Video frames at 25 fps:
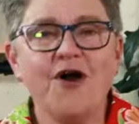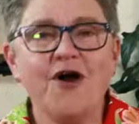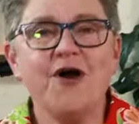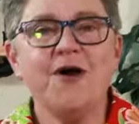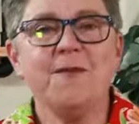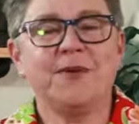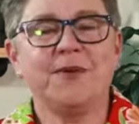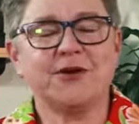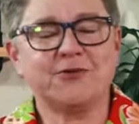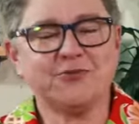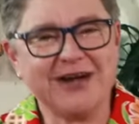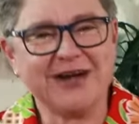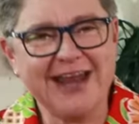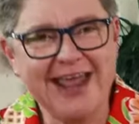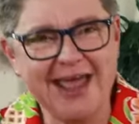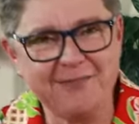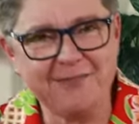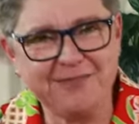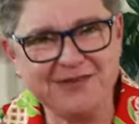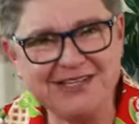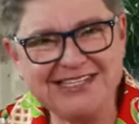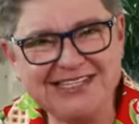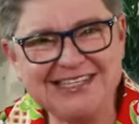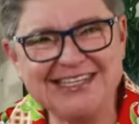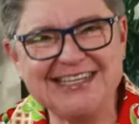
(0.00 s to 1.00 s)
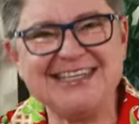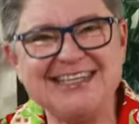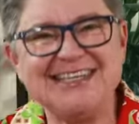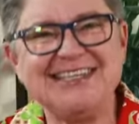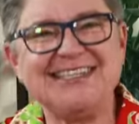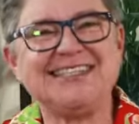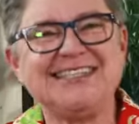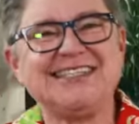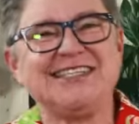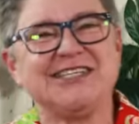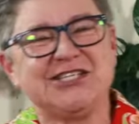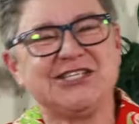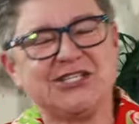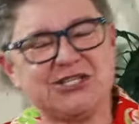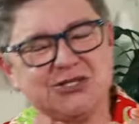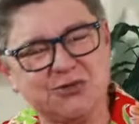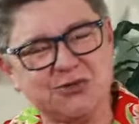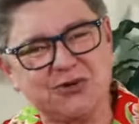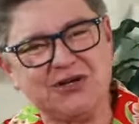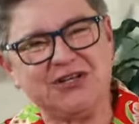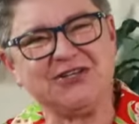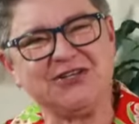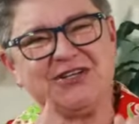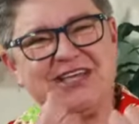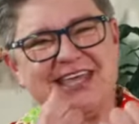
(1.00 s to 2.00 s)
but what happens is the
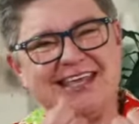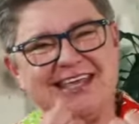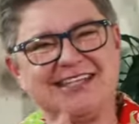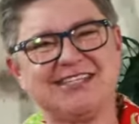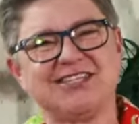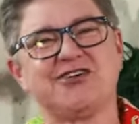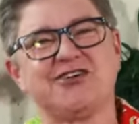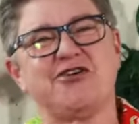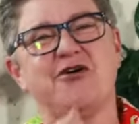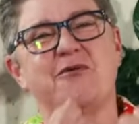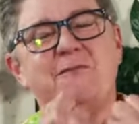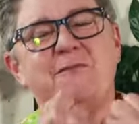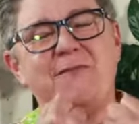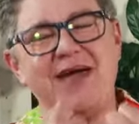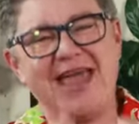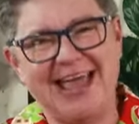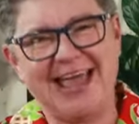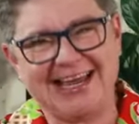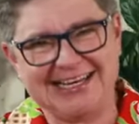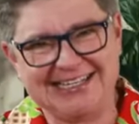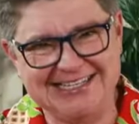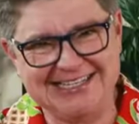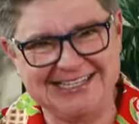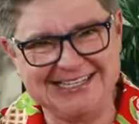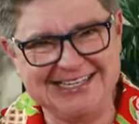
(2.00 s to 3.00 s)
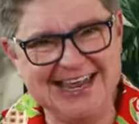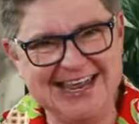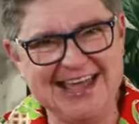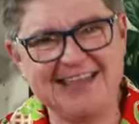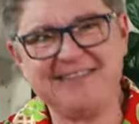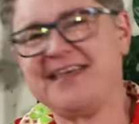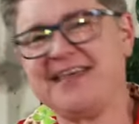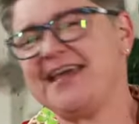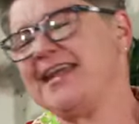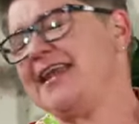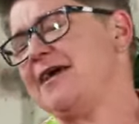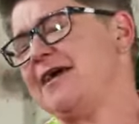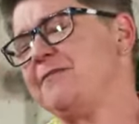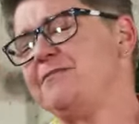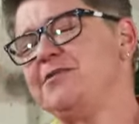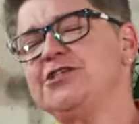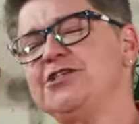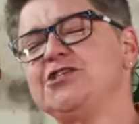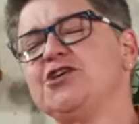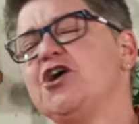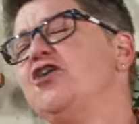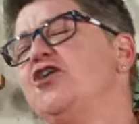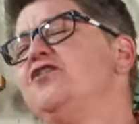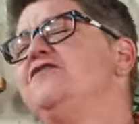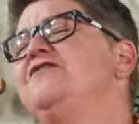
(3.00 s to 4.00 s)
soil gets compacted, and that happens
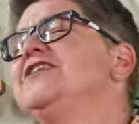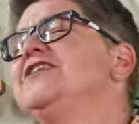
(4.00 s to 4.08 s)
over